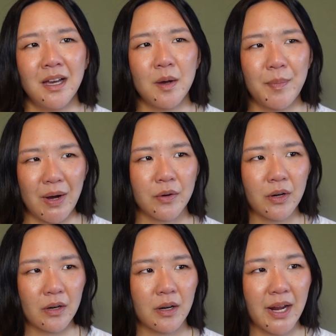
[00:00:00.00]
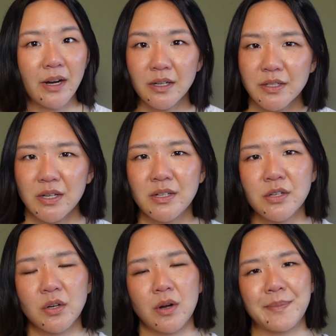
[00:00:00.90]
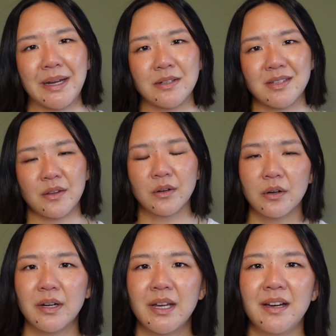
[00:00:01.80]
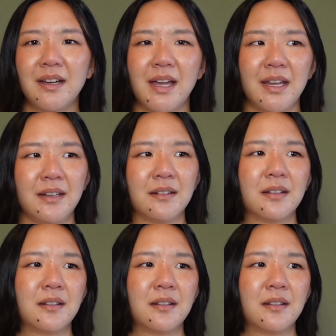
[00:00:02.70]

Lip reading: about her heritage and going back to South Korea and